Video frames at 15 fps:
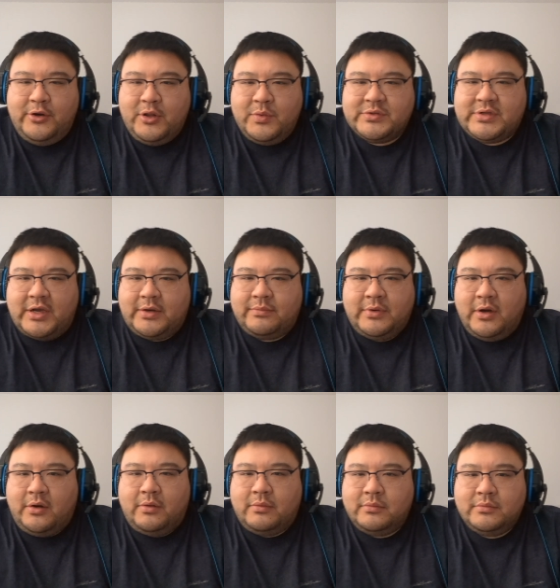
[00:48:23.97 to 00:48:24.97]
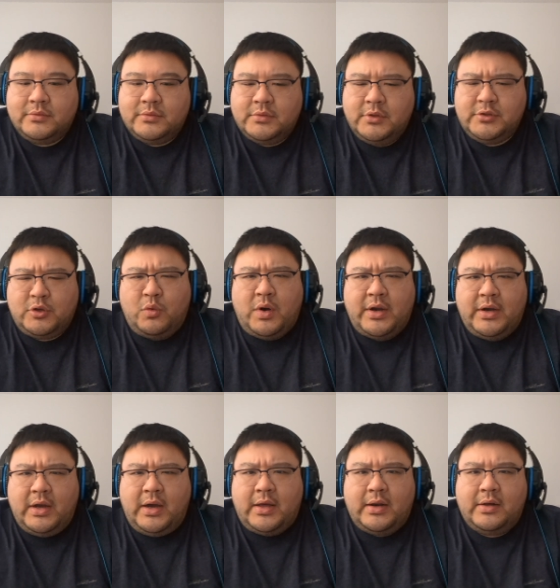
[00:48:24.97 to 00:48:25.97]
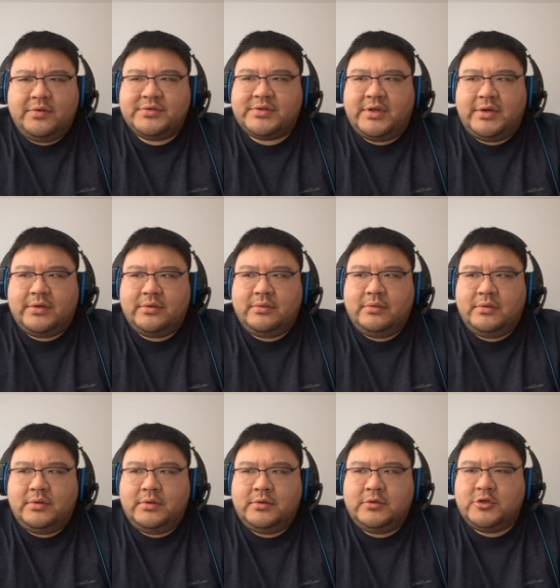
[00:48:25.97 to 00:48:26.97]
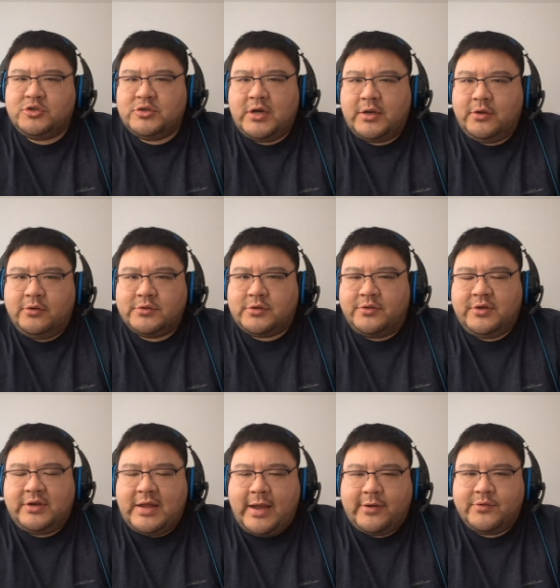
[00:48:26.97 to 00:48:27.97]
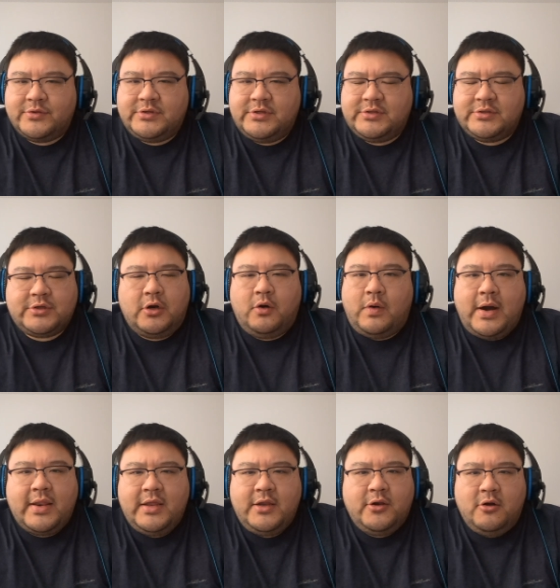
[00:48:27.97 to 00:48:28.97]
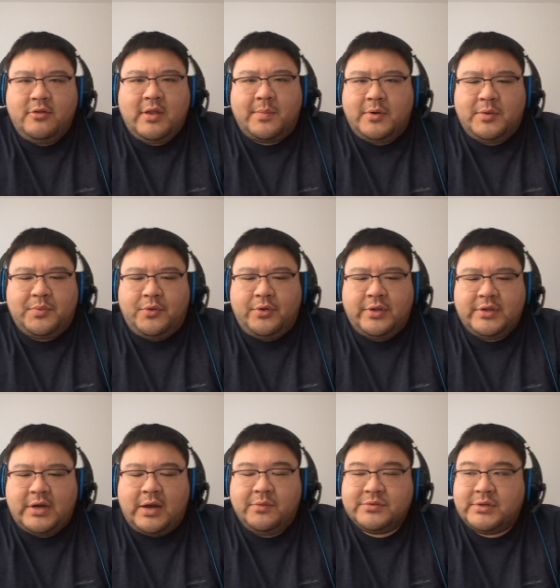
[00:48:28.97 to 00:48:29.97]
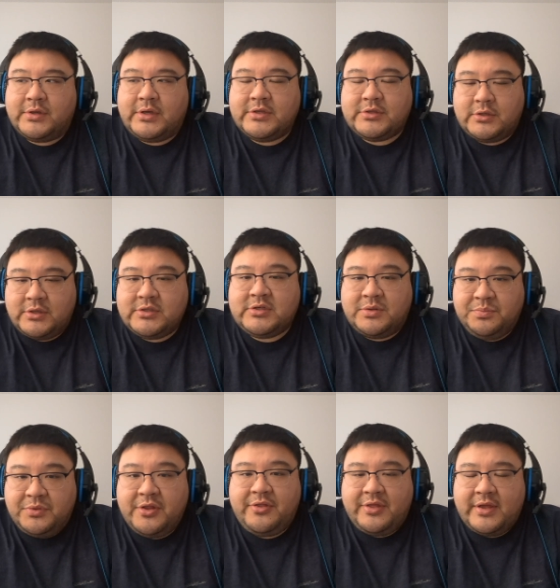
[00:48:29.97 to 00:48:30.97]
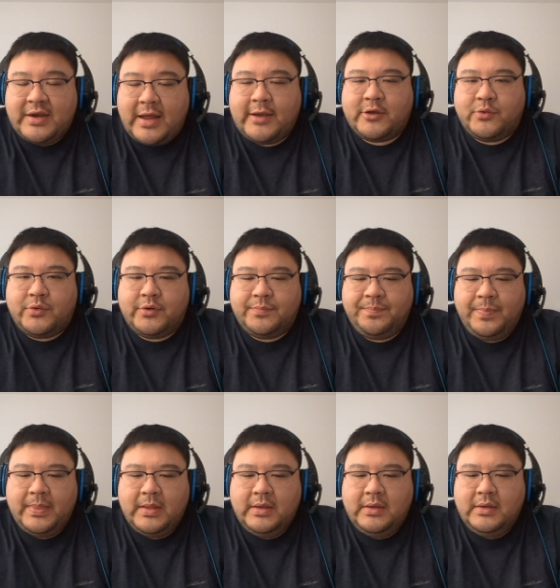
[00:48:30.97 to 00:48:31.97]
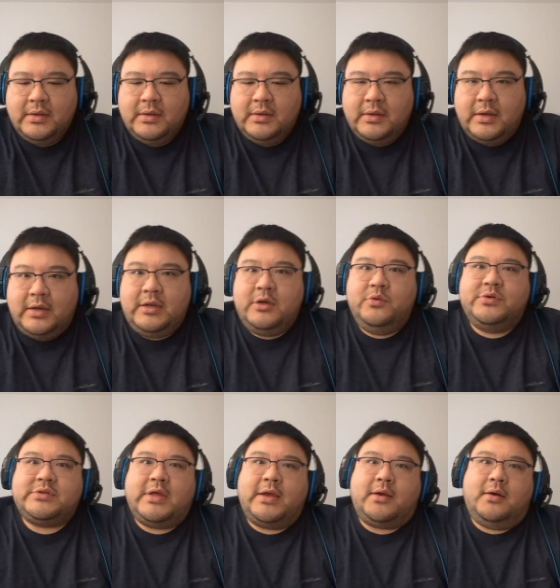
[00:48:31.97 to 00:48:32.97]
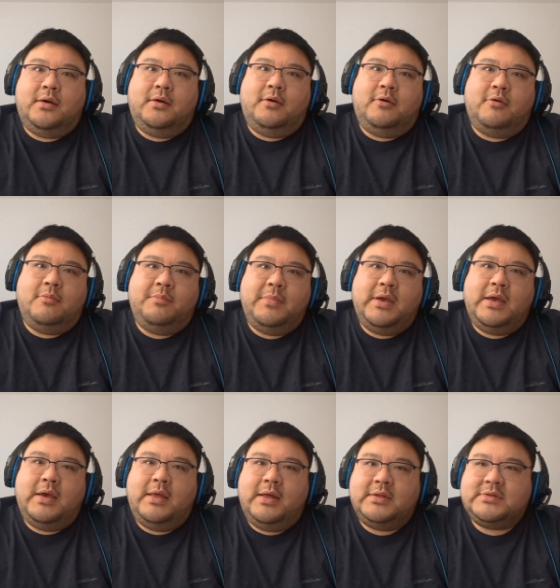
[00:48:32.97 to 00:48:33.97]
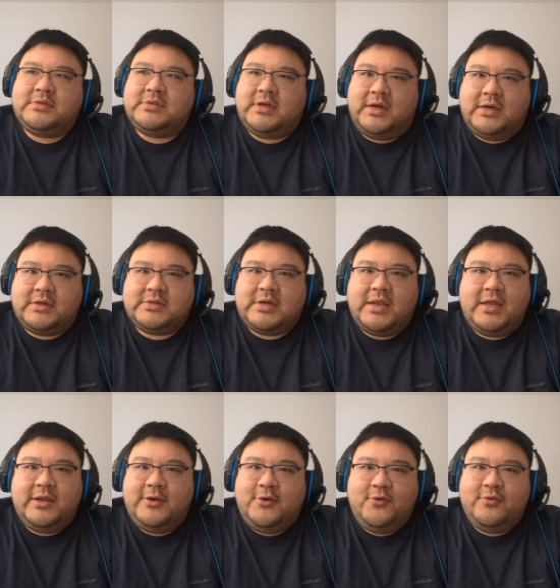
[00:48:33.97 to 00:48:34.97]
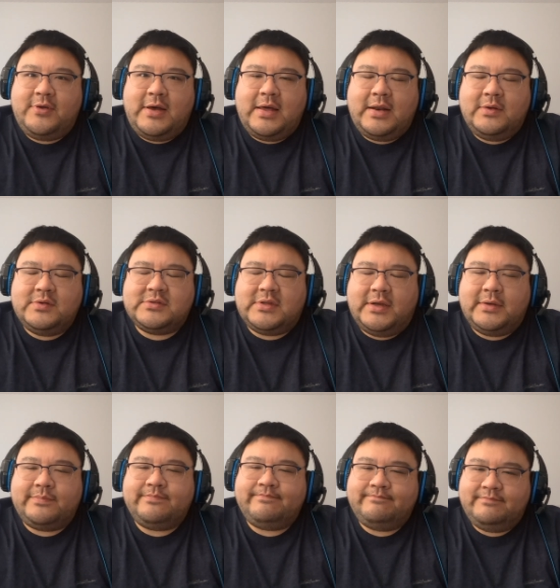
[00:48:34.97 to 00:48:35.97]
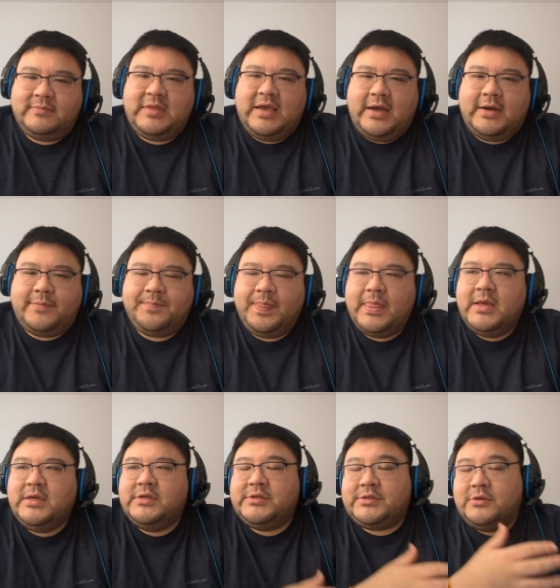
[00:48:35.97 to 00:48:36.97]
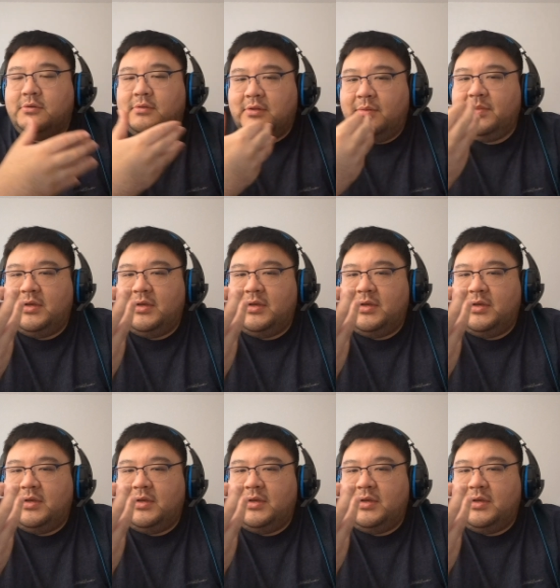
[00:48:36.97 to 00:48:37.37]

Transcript: literally was like, "No." He's like, "Why not?" I was like, "Did you not notice all the inaccuracies?" He's like, "Oh, I didn't know that about Napoleon." I was like, "It's completely inaccurate." And he was like, "Oh man, that sucks. I didn't know that." I was like, "Yeah." So let